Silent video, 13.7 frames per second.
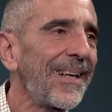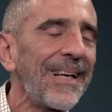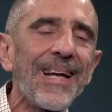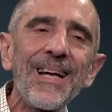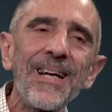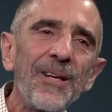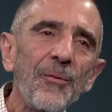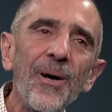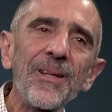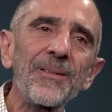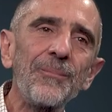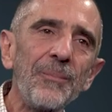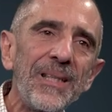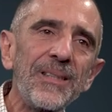Can
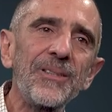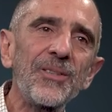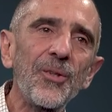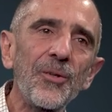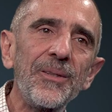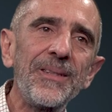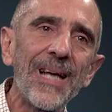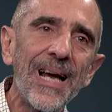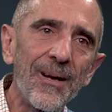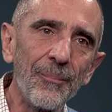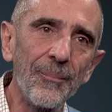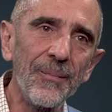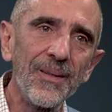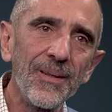anyone be so
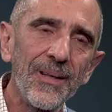dumb